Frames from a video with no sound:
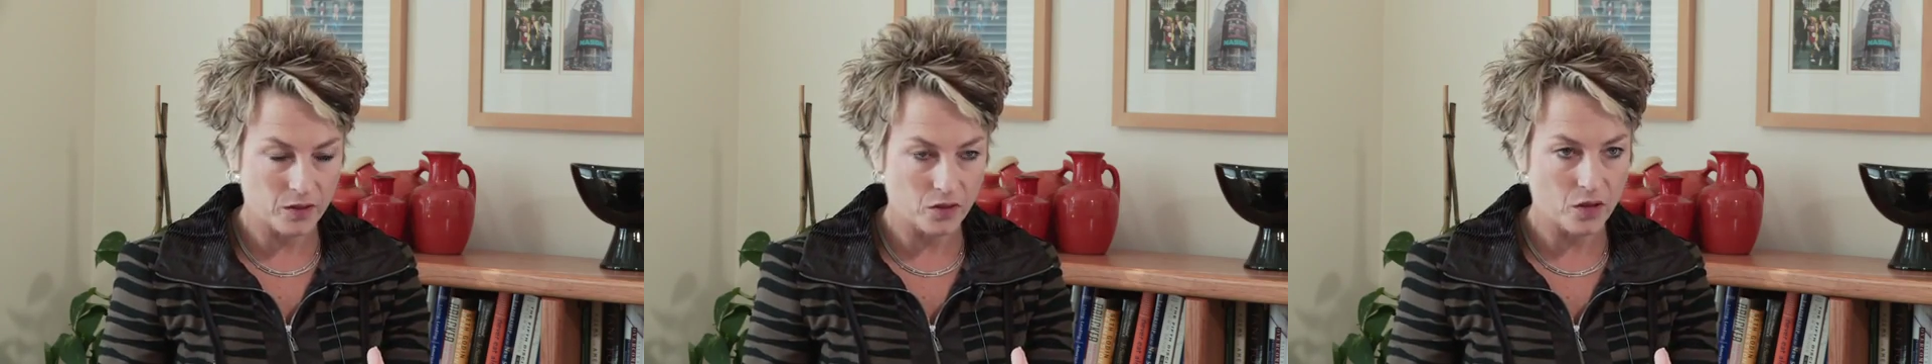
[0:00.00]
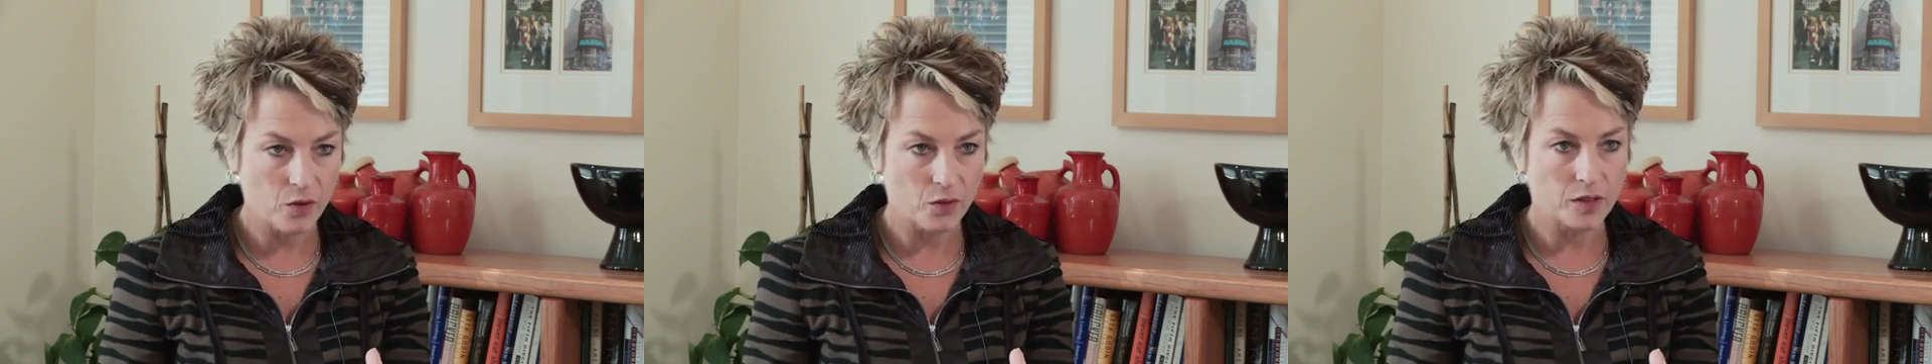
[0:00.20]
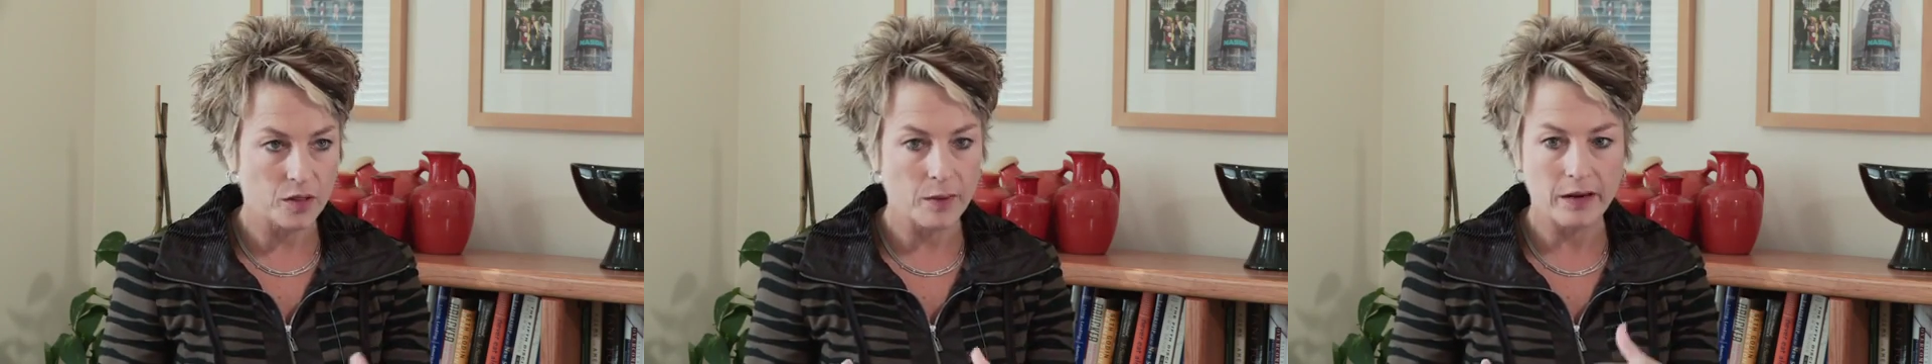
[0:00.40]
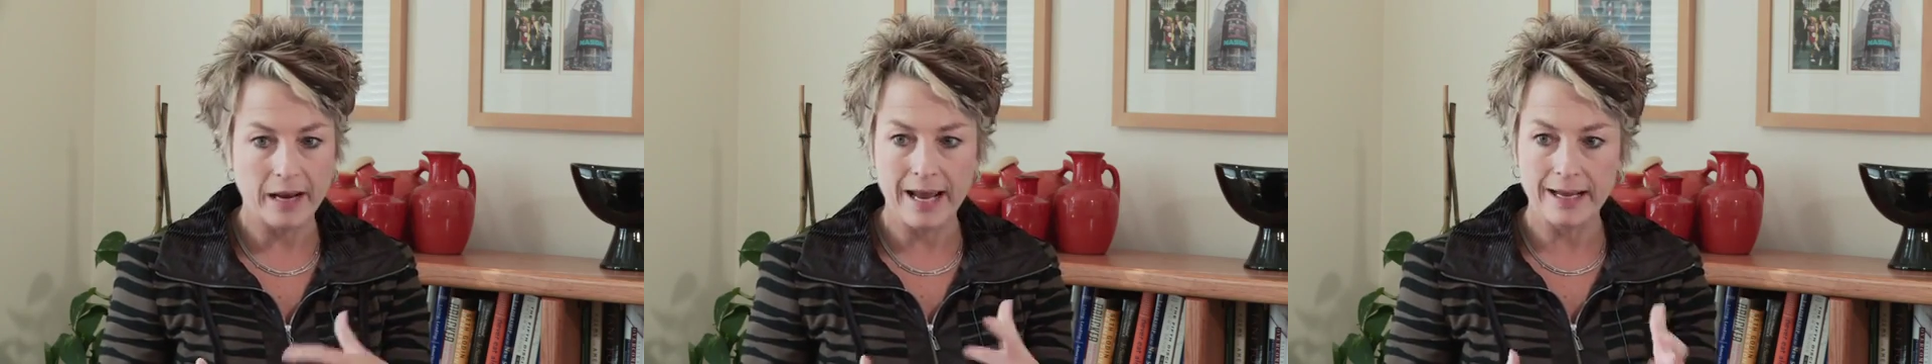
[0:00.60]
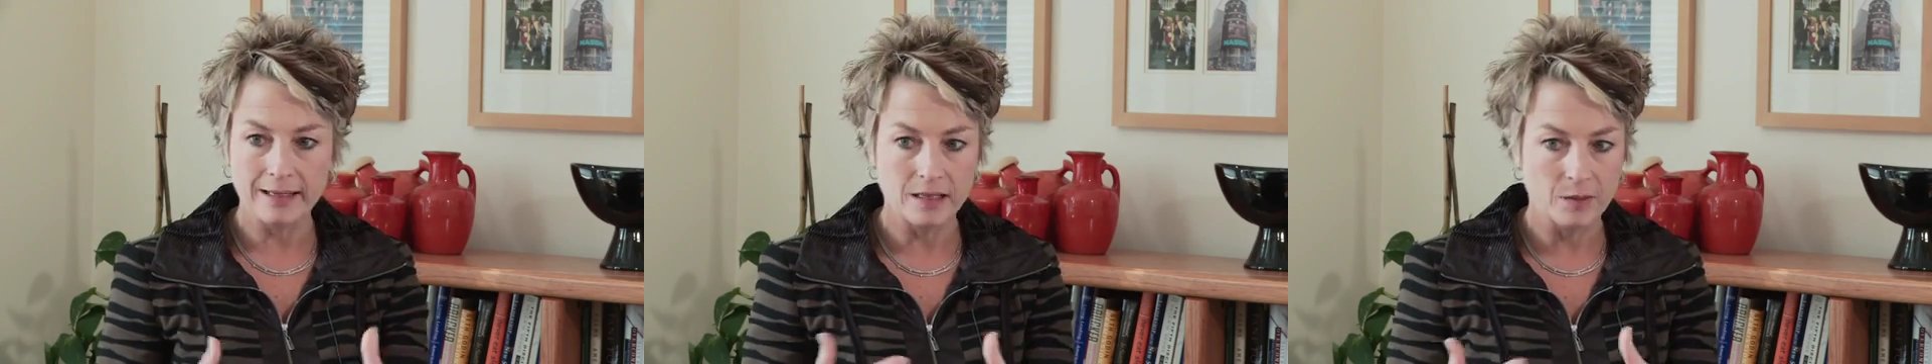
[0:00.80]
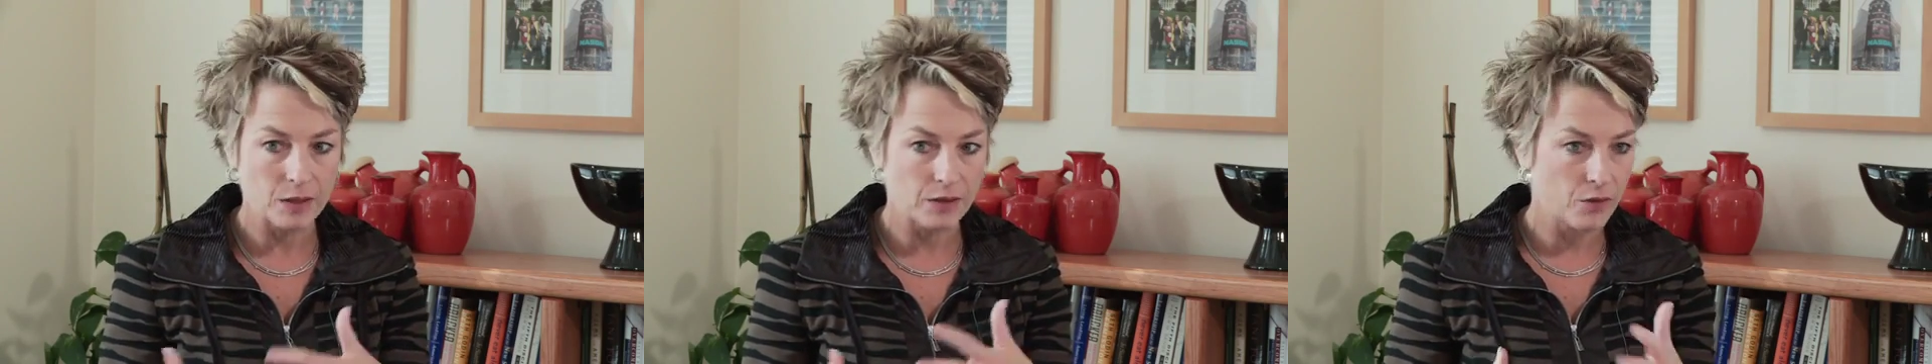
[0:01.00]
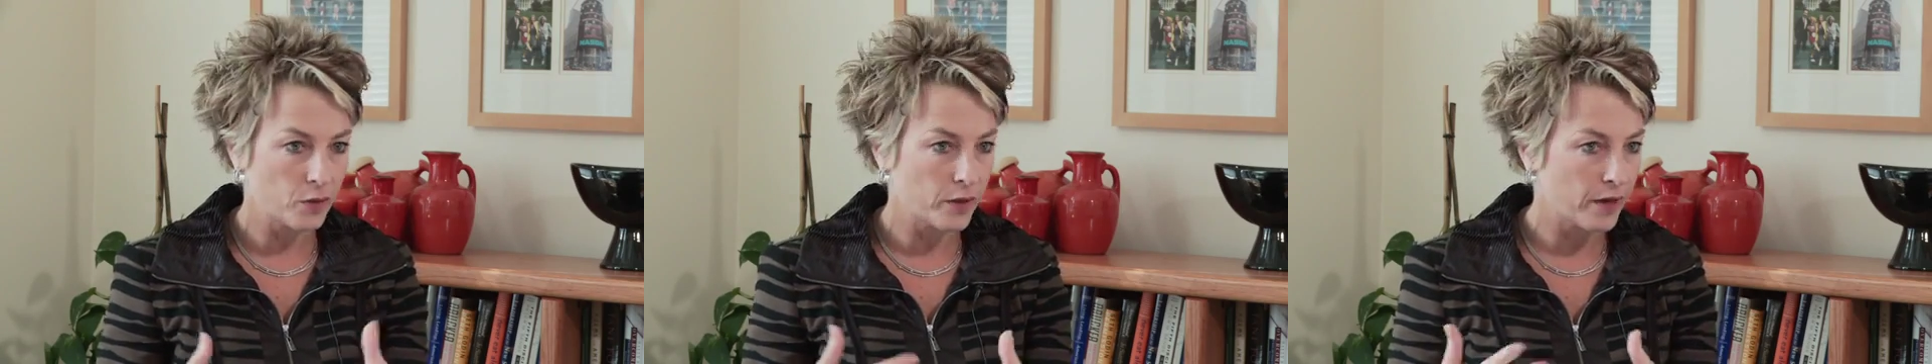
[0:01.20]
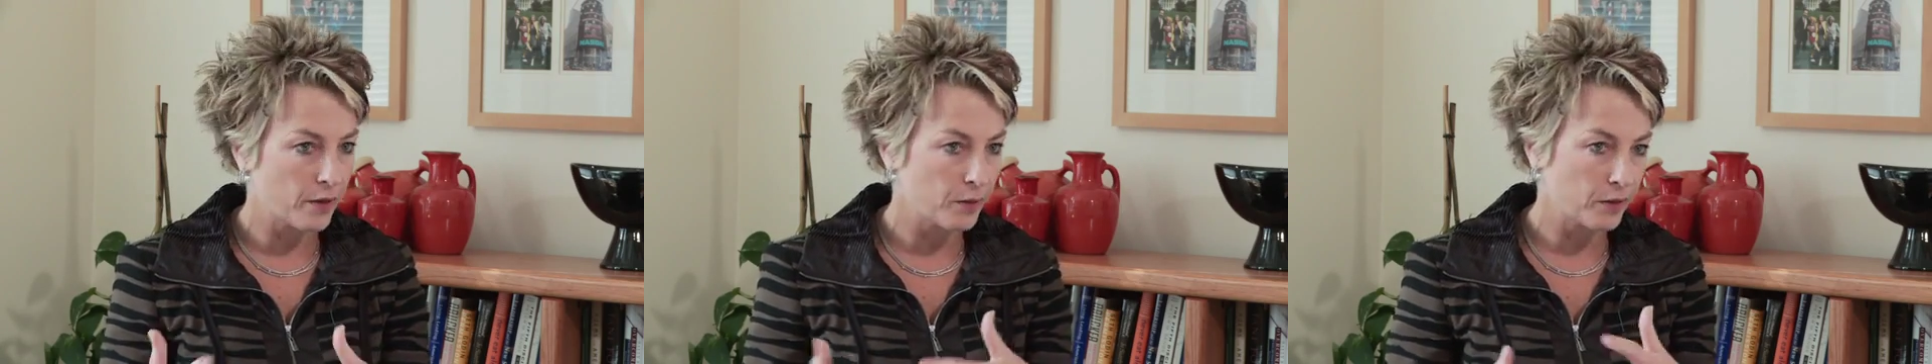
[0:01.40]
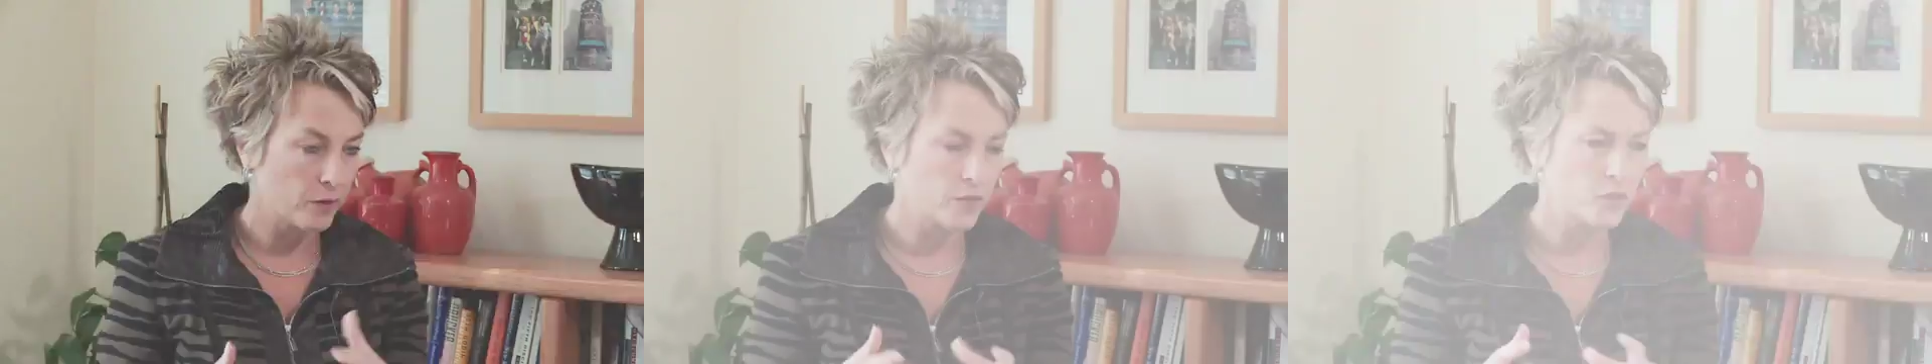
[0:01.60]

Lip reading: So it's about academic vocabulary.